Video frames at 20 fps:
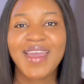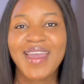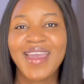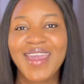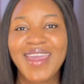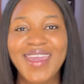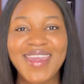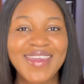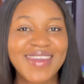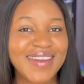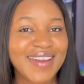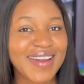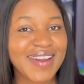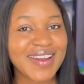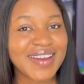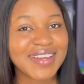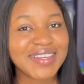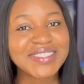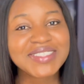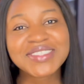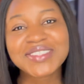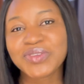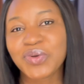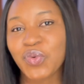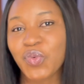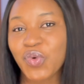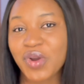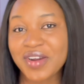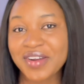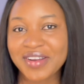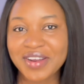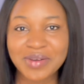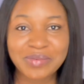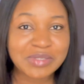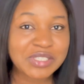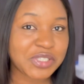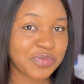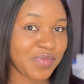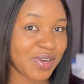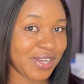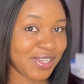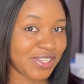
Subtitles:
Hey guys, welcome to my